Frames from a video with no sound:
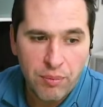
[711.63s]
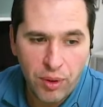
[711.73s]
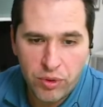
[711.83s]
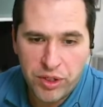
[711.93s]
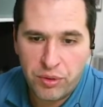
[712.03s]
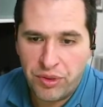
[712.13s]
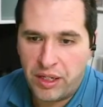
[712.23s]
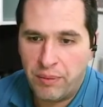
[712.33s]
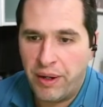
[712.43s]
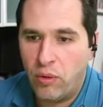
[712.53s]
But when you
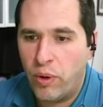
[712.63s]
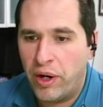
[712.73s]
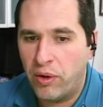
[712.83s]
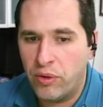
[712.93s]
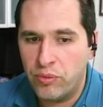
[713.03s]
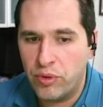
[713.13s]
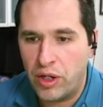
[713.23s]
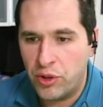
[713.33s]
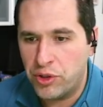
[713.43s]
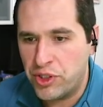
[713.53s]
think about where
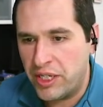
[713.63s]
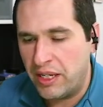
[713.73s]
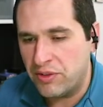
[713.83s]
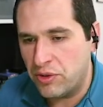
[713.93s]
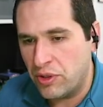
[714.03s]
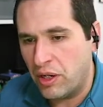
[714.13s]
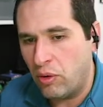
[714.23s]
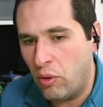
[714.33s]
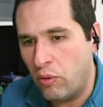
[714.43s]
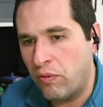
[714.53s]
Cushing is in
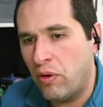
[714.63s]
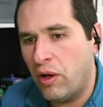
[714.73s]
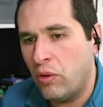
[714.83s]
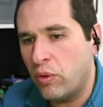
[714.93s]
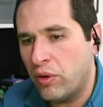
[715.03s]
overall,